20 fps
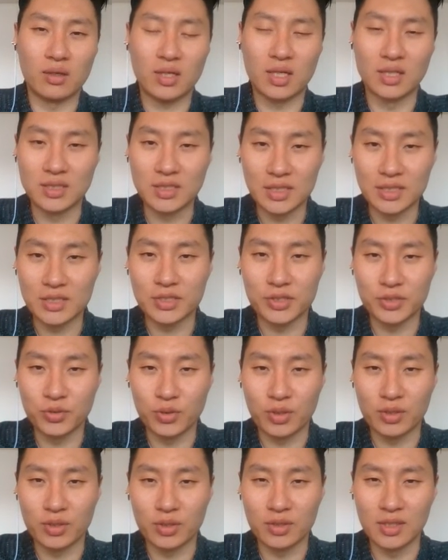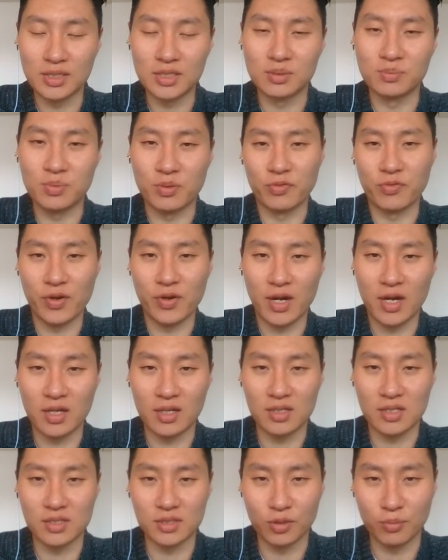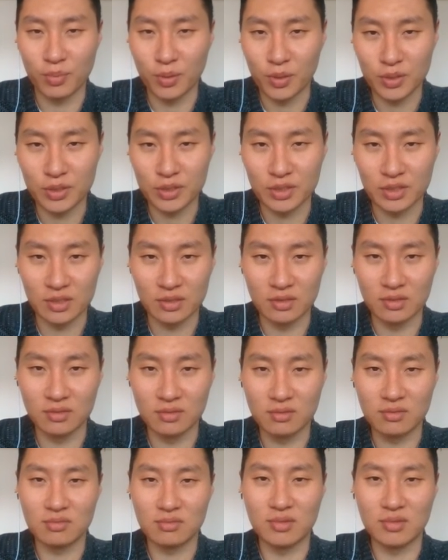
consider your LinkedIn profile as your personal